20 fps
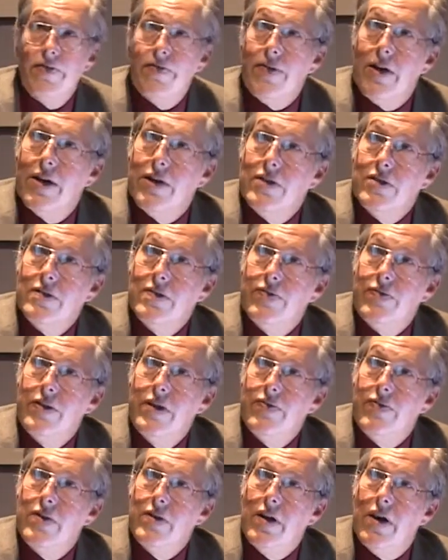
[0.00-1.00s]
files,
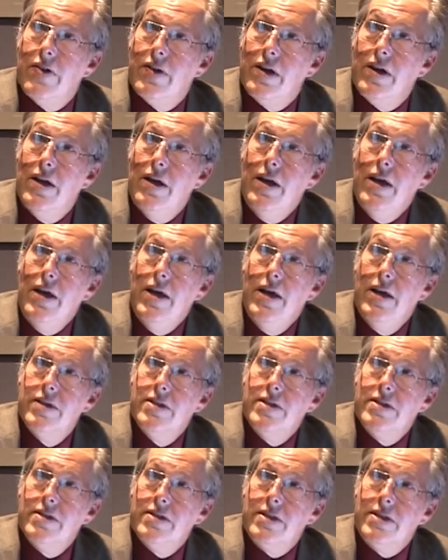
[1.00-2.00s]
free for nothing.
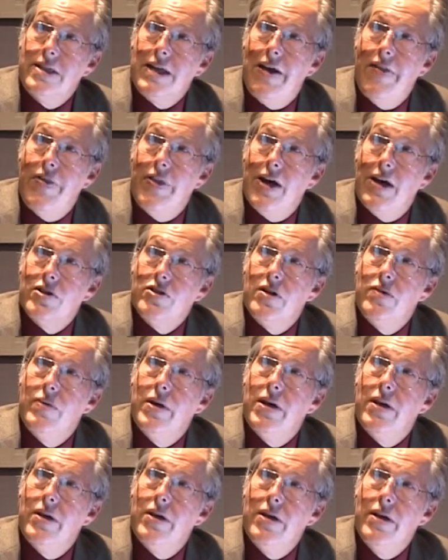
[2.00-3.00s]
This is a
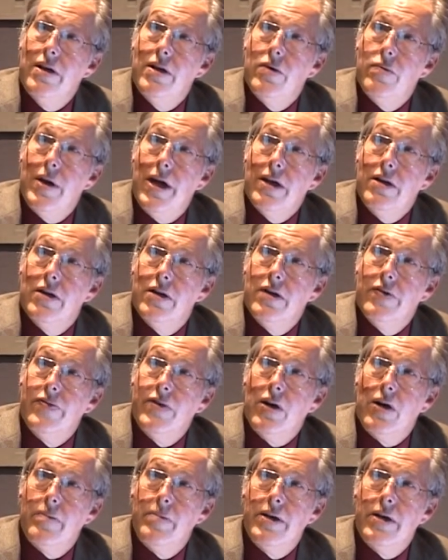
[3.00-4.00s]
10,000-year record of
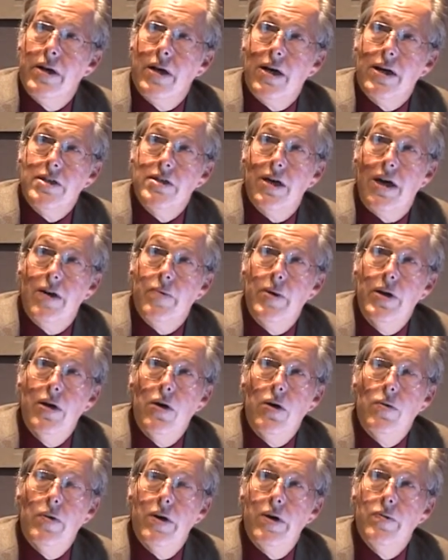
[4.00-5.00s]
carbon dioxide. We
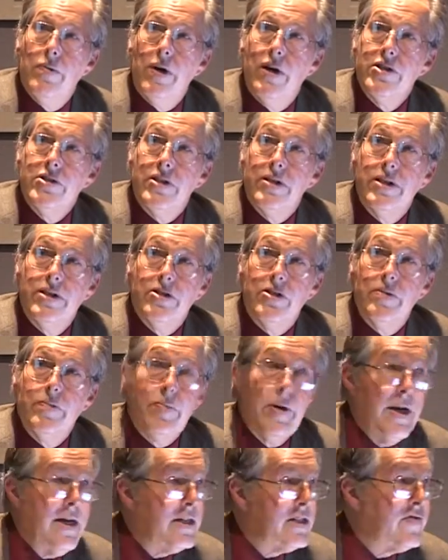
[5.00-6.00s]
know what it was in the
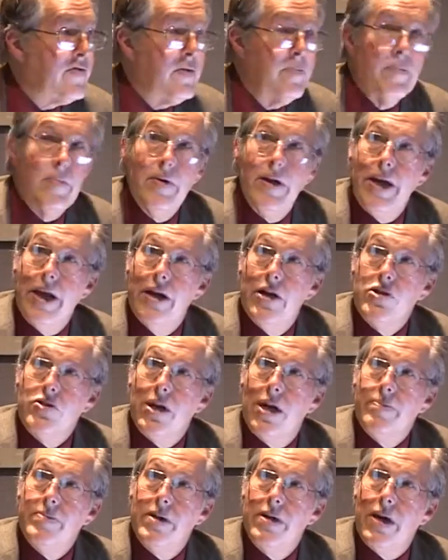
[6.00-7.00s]
distant past from air
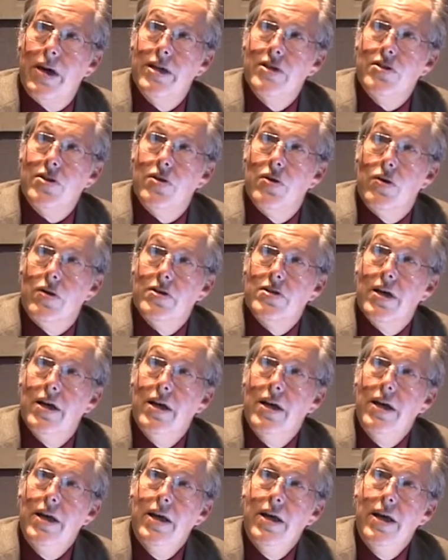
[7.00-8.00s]
trapped in ice cores.
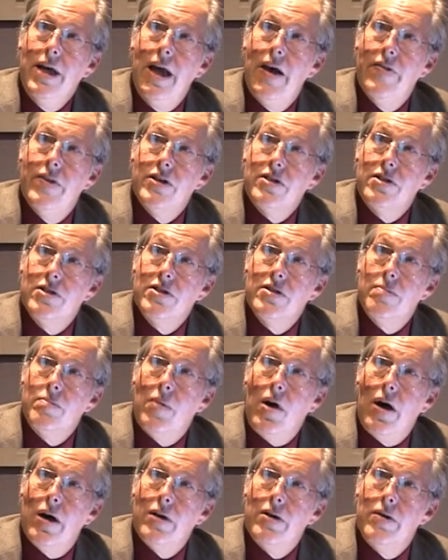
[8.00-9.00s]
And this is the
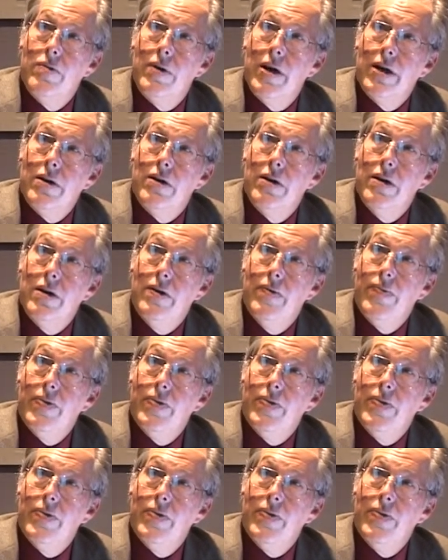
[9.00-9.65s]
modern record